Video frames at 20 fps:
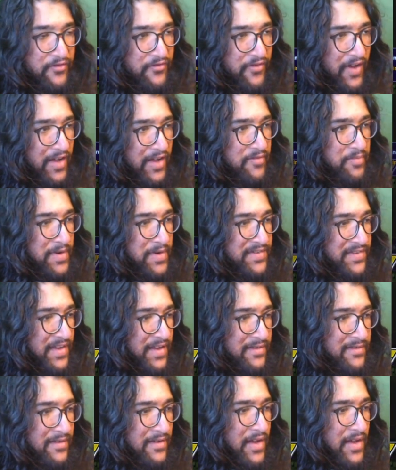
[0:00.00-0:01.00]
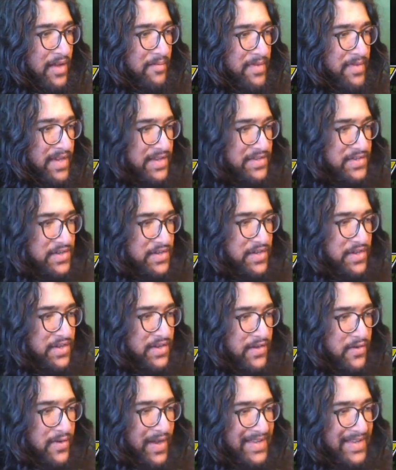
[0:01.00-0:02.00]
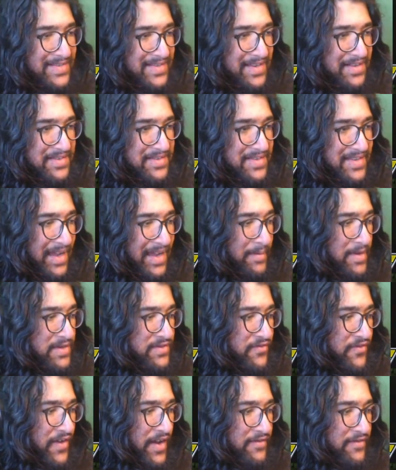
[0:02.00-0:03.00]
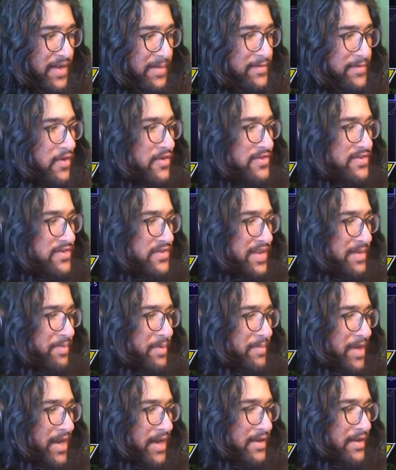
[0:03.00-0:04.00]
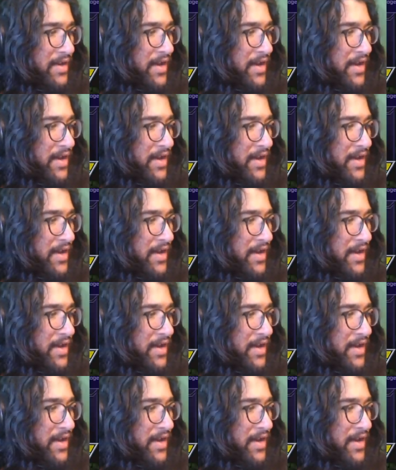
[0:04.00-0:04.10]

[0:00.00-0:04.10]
5% because your Q has dealt damage 5 times. Also, keep in mind,